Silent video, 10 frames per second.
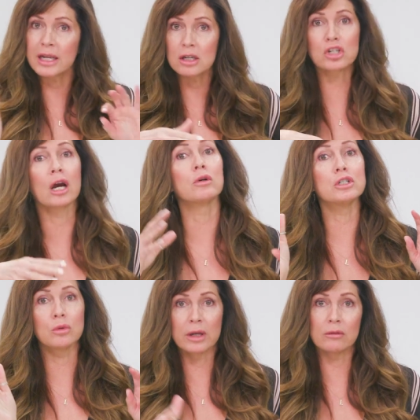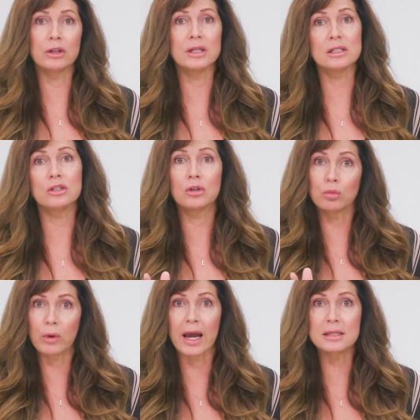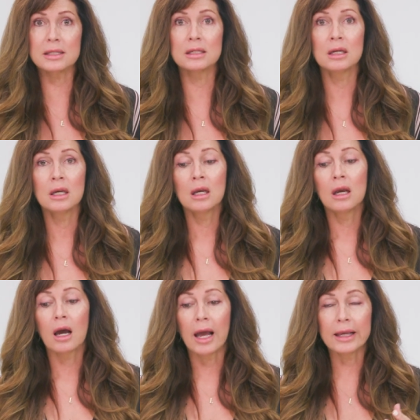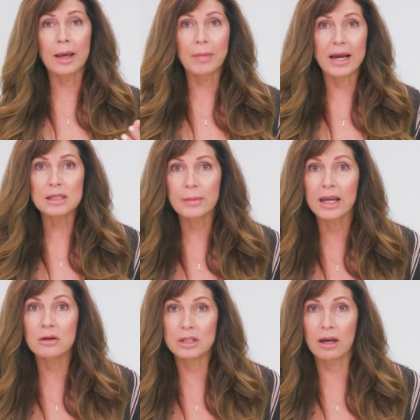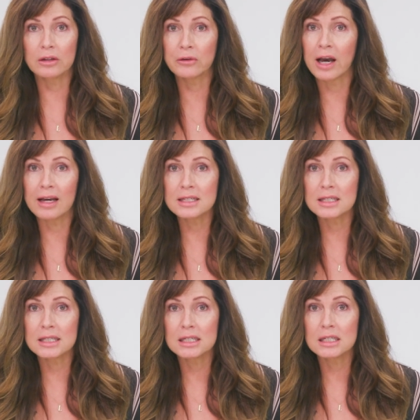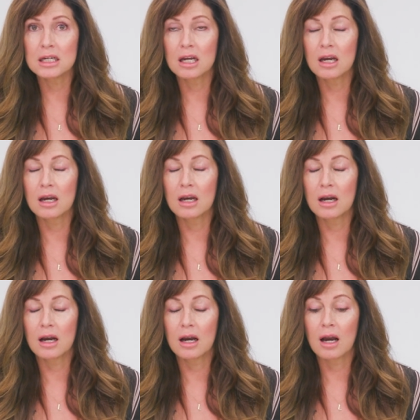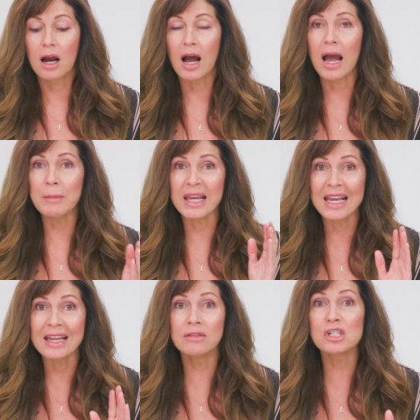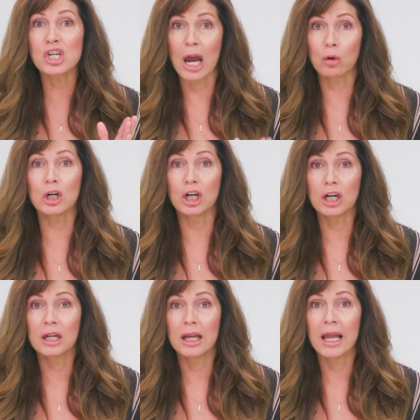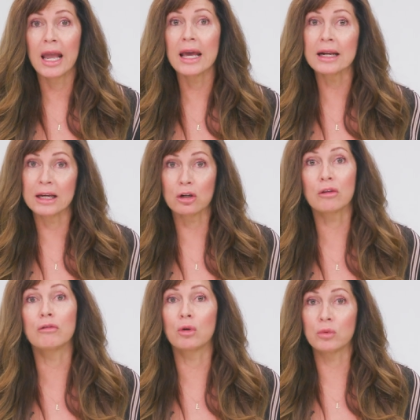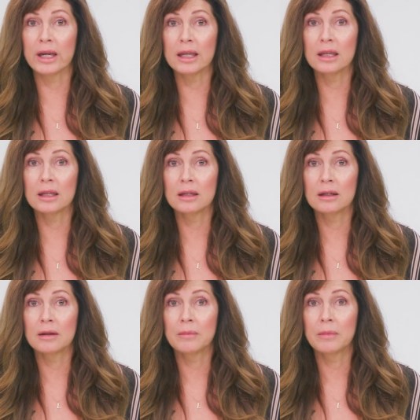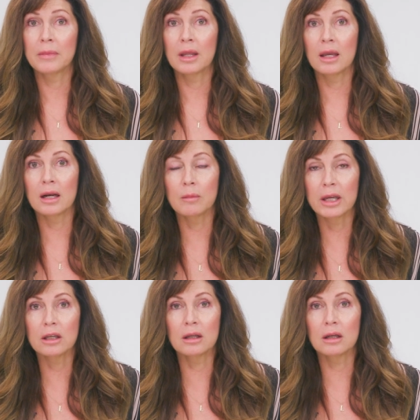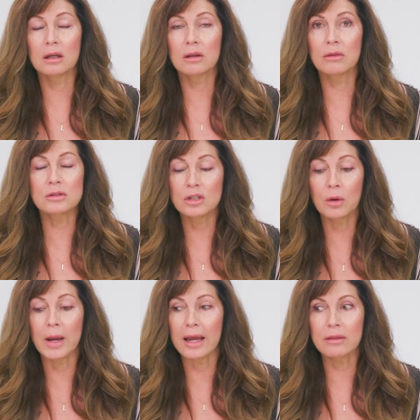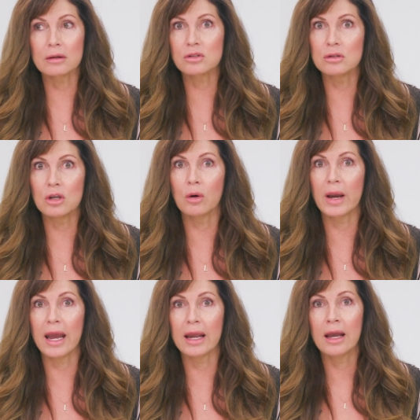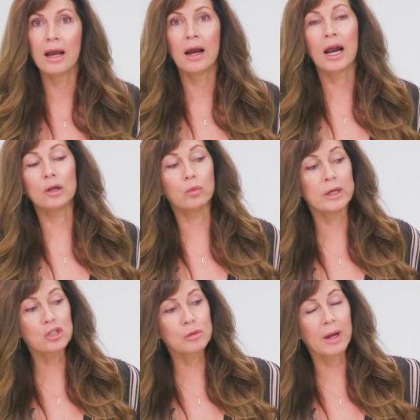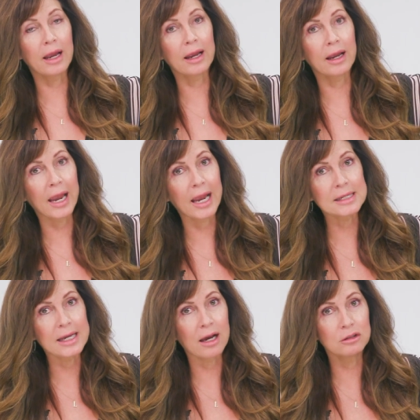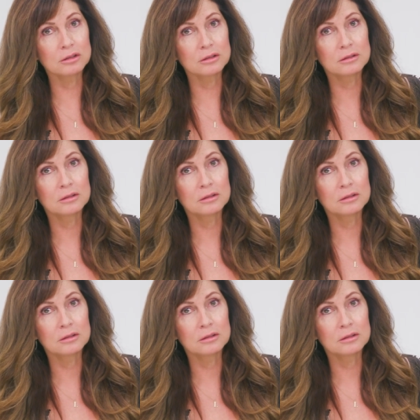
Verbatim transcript: take a shower, do whatever you need to do, rest. I get back to my hotel, you guys. I'm in the shower and I hear the phone ring. And I'm like, there's no way, there's no way. I reach my hand out